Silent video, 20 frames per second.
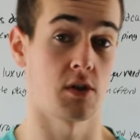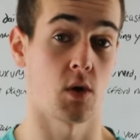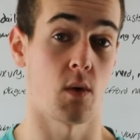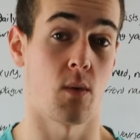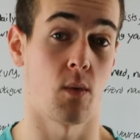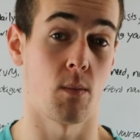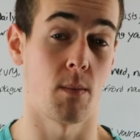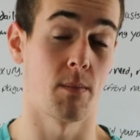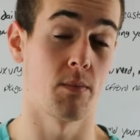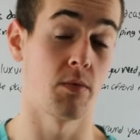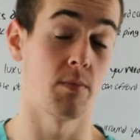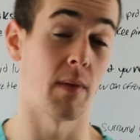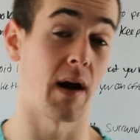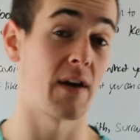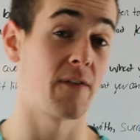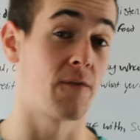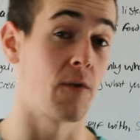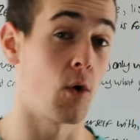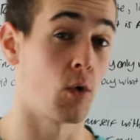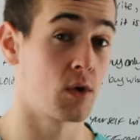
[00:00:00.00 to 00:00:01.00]
So
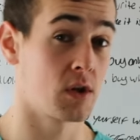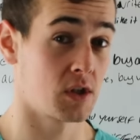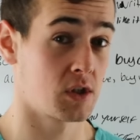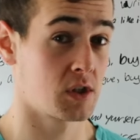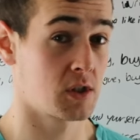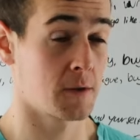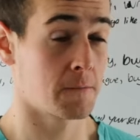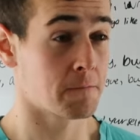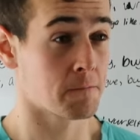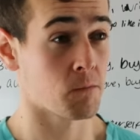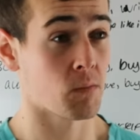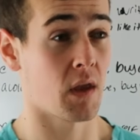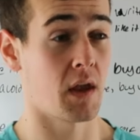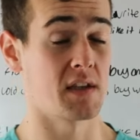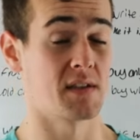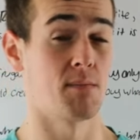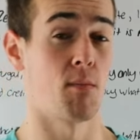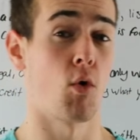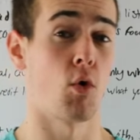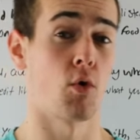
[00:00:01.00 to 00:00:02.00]
my focus is